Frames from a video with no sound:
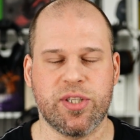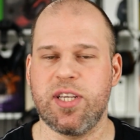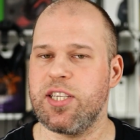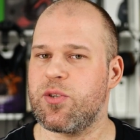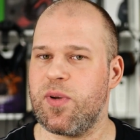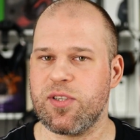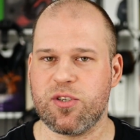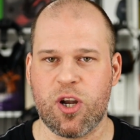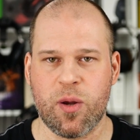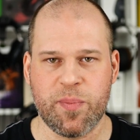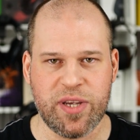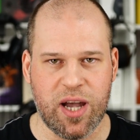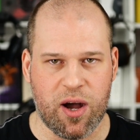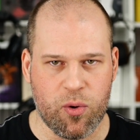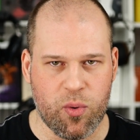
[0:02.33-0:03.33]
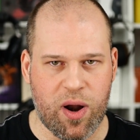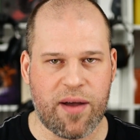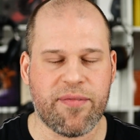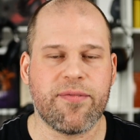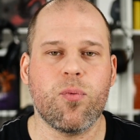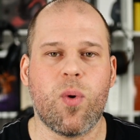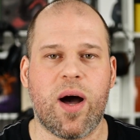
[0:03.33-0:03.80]
this one's gonna be a
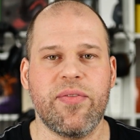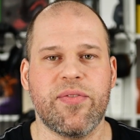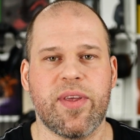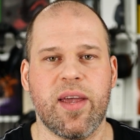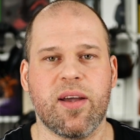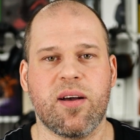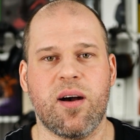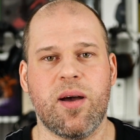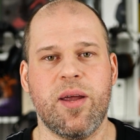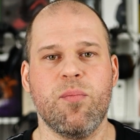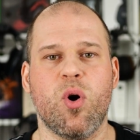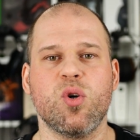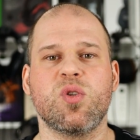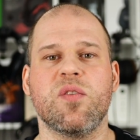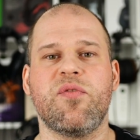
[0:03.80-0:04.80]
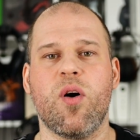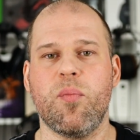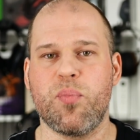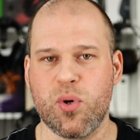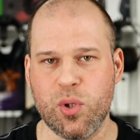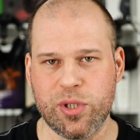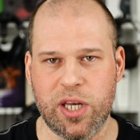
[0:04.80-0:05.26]
rough one-taker and most of all
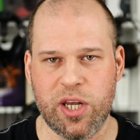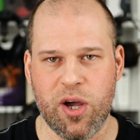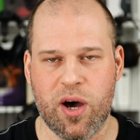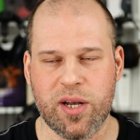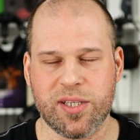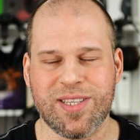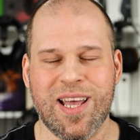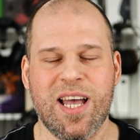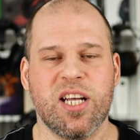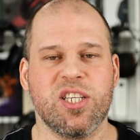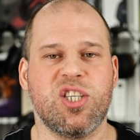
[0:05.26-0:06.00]
brutally honest,